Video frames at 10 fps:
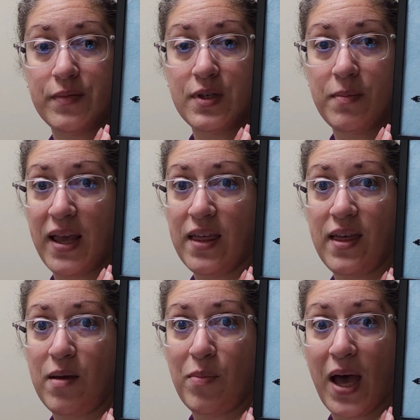to make
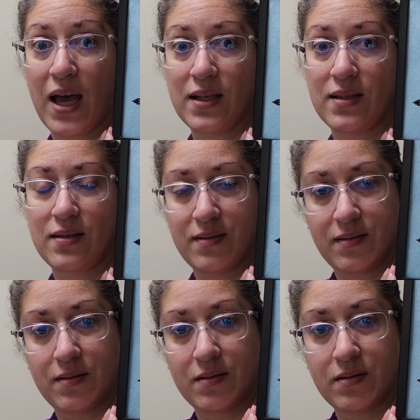the impact
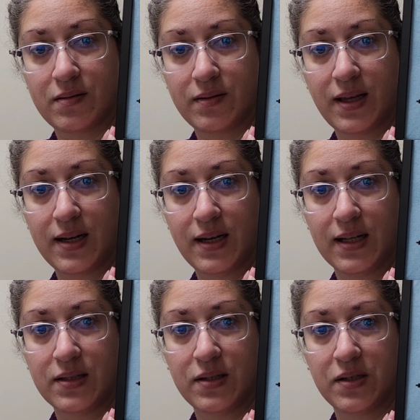that it
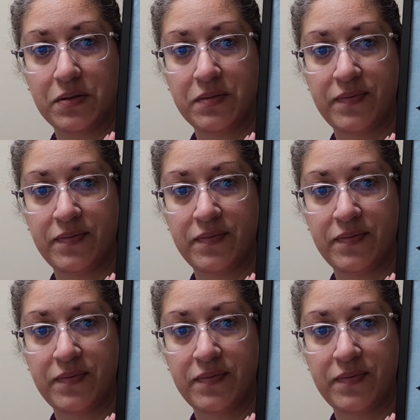needs to.